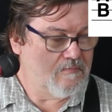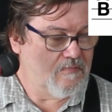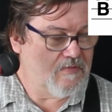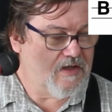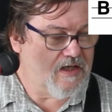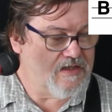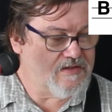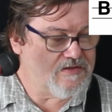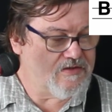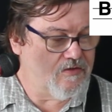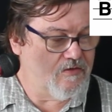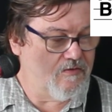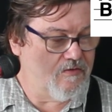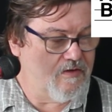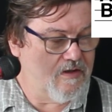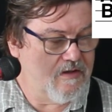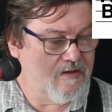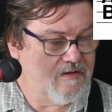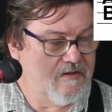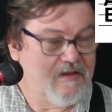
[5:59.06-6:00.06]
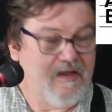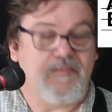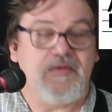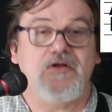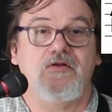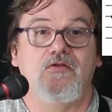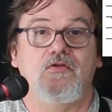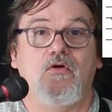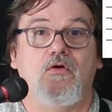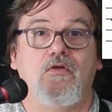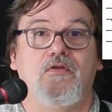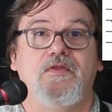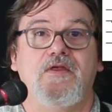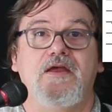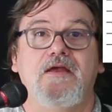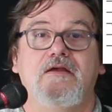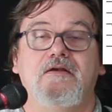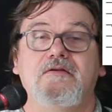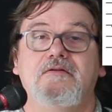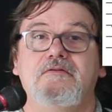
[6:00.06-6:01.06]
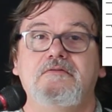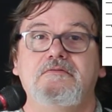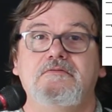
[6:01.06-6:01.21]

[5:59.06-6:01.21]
Okay, so let me do the whole thing.